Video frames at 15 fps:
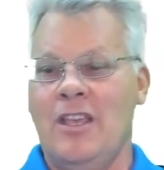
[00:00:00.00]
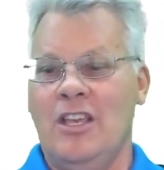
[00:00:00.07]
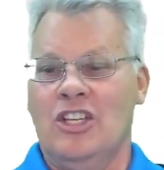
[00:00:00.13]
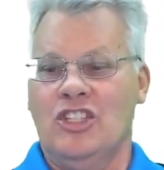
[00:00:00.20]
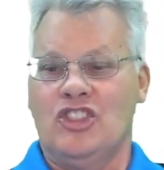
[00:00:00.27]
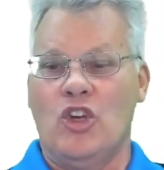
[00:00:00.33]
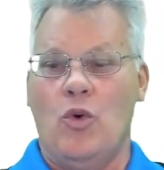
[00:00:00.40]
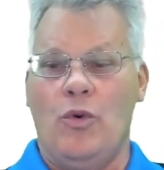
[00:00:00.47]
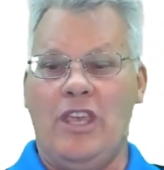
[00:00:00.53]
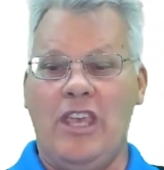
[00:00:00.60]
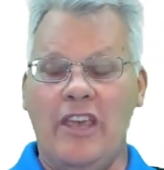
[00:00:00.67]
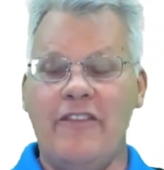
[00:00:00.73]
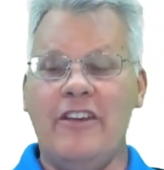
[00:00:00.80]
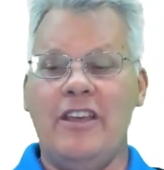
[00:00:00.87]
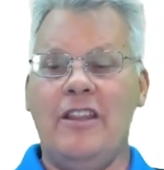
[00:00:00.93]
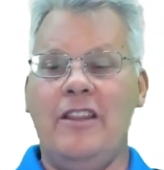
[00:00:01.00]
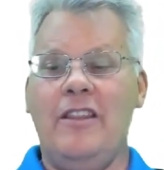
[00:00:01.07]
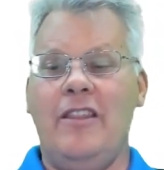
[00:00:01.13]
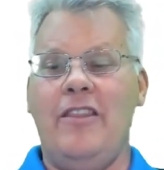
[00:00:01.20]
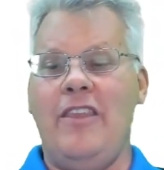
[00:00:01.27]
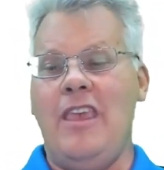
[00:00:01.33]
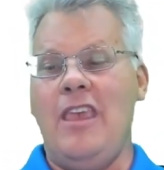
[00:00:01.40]
So
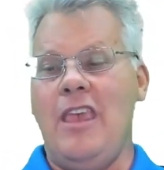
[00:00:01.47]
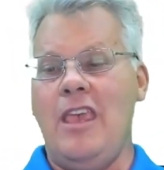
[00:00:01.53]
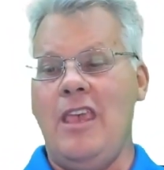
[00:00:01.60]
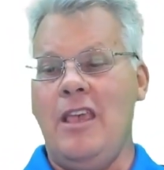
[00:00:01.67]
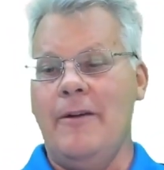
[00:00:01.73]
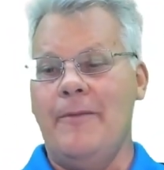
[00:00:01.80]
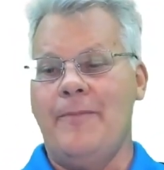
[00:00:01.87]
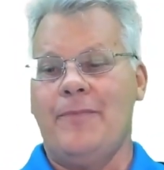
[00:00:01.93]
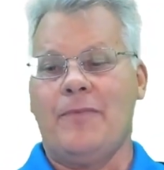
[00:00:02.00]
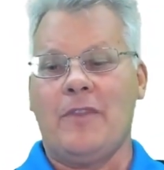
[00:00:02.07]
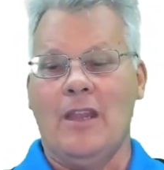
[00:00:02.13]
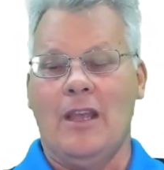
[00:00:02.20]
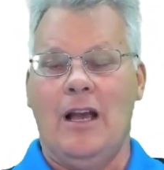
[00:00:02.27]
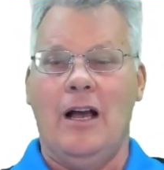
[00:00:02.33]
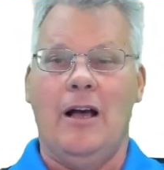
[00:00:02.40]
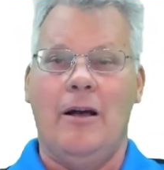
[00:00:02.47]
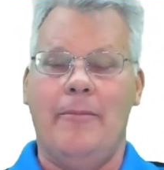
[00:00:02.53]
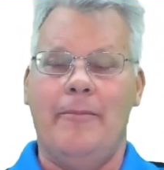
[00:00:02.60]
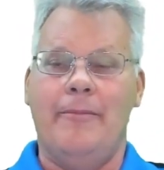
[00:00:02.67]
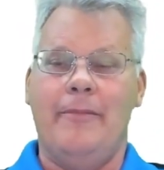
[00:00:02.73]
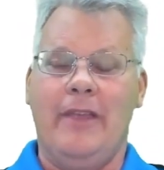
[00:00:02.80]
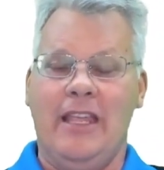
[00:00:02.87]
given the
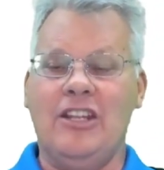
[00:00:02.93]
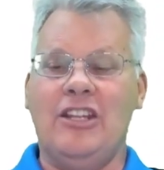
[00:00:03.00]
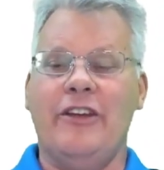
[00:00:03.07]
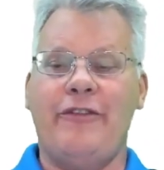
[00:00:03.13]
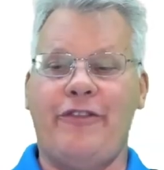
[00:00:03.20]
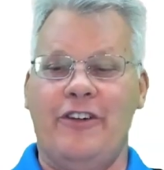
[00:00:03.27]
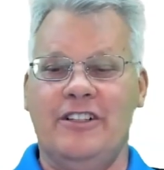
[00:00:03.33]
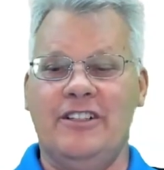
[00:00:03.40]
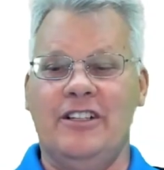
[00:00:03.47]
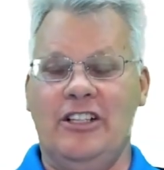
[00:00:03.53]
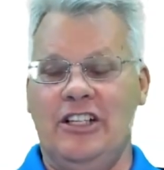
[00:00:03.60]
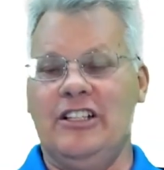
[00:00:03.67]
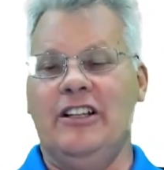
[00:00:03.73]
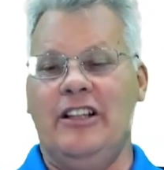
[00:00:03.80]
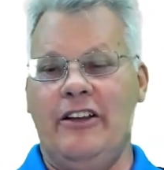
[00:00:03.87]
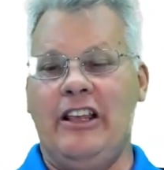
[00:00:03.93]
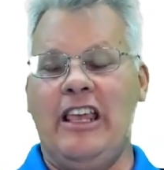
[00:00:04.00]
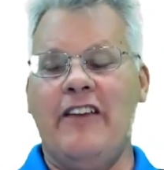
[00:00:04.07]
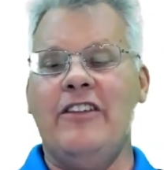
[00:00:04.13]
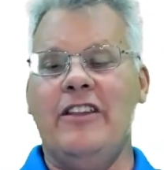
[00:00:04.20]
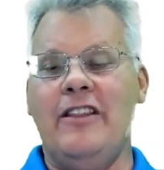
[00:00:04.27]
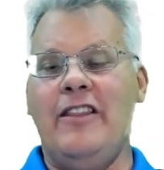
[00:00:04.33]
given
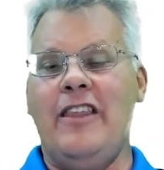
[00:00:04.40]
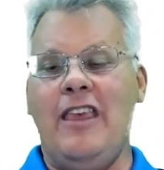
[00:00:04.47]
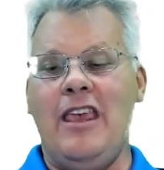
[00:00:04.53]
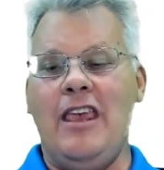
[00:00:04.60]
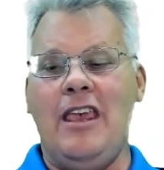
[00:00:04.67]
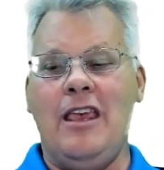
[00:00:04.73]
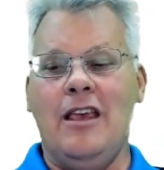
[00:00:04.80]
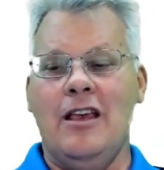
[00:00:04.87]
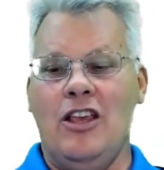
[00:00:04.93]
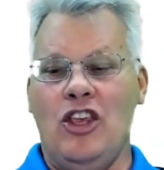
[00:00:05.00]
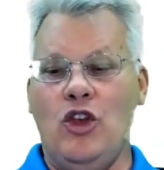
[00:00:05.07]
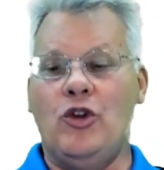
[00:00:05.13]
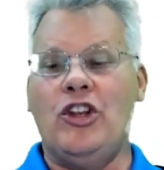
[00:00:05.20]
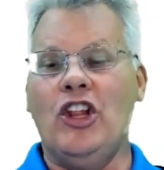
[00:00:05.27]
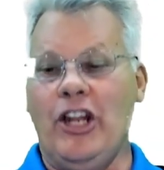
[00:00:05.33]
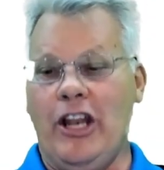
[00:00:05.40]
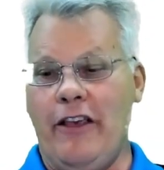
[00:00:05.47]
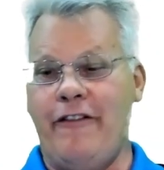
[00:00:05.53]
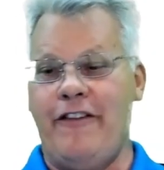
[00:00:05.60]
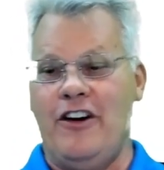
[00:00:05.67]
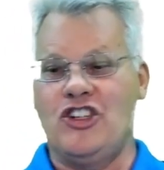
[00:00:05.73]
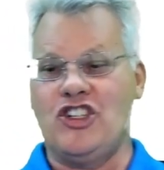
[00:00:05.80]
the utility
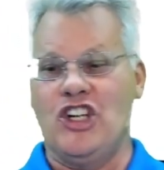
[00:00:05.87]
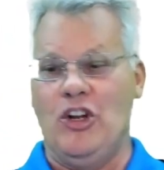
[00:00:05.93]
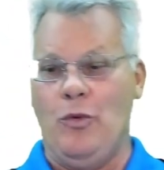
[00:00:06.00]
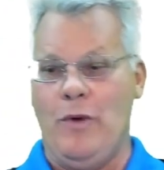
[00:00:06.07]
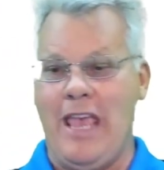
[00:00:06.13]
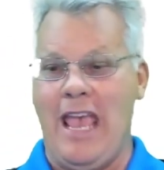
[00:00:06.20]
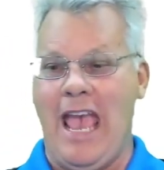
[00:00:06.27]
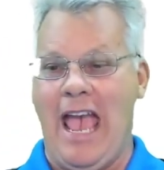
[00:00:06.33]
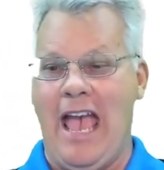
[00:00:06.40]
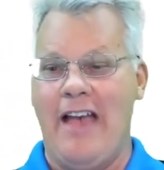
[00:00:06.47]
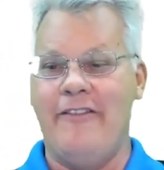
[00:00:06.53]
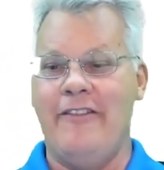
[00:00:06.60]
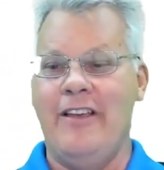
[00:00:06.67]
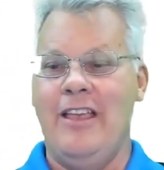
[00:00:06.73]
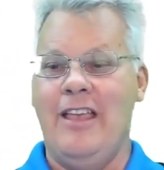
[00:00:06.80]
function that we have,